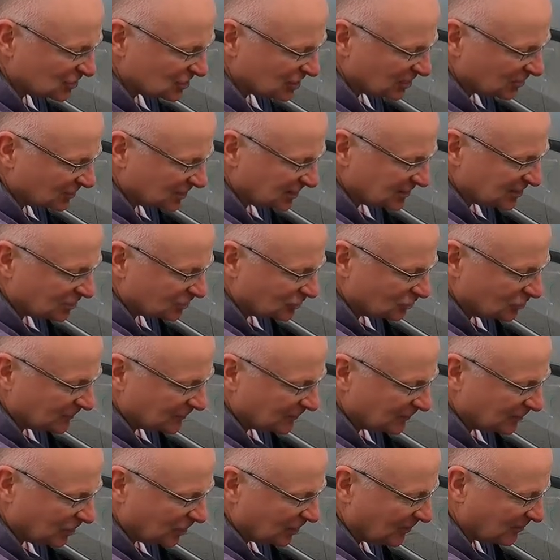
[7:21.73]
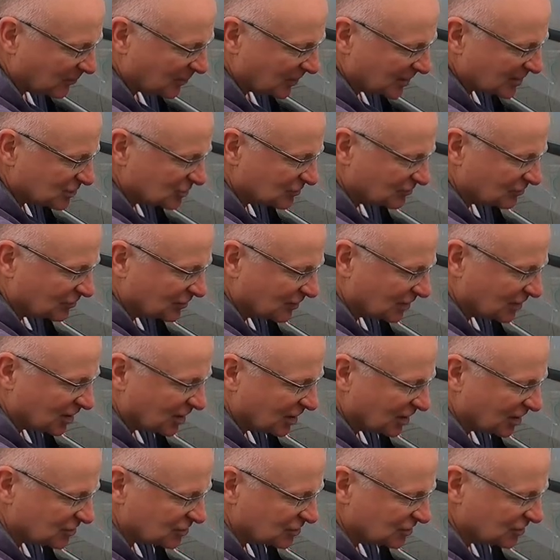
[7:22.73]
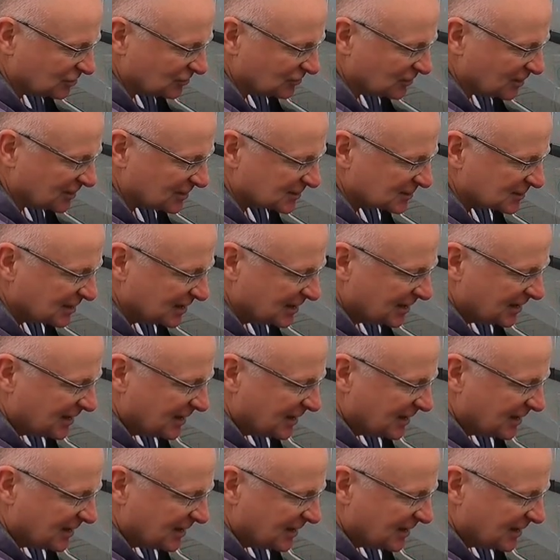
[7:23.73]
You don't need an awful lot of pressure on the car to do this.